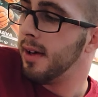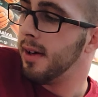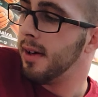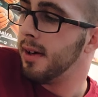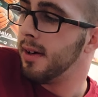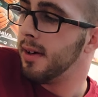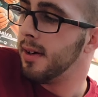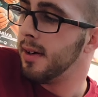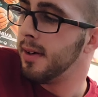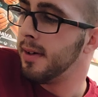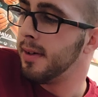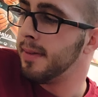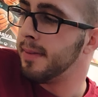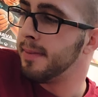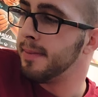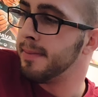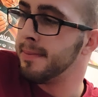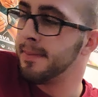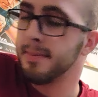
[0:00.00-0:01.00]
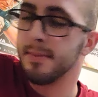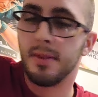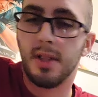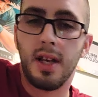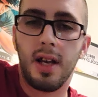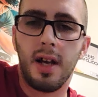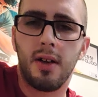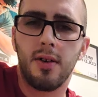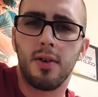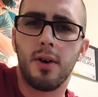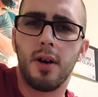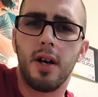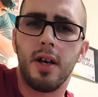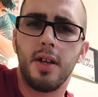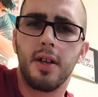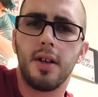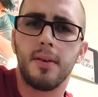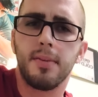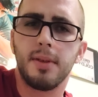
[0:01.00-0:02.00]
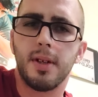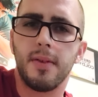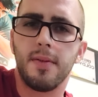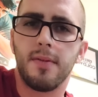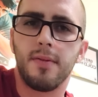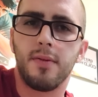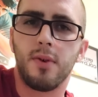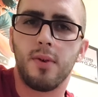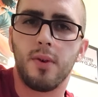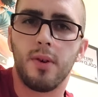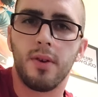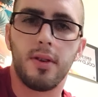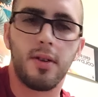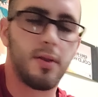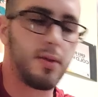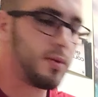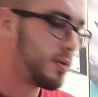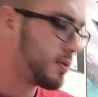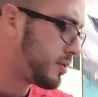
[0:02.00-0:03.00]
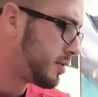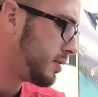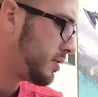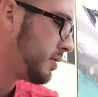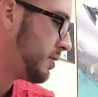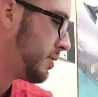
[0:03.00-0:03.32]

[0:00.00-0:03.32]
I don't know, I ended up getting 4 of those.